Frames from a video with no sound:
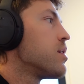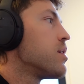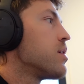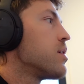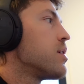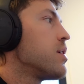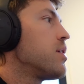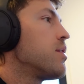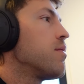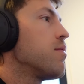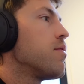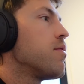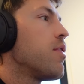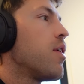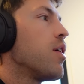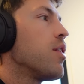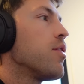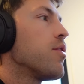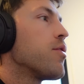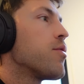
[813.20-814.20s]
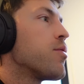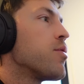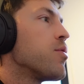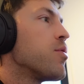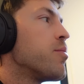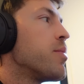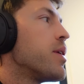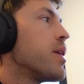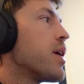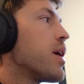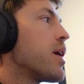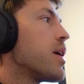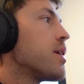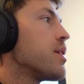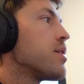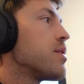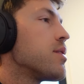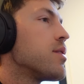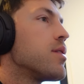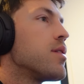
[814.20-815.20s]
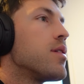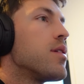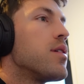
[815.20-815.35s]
See some follow through would be nice.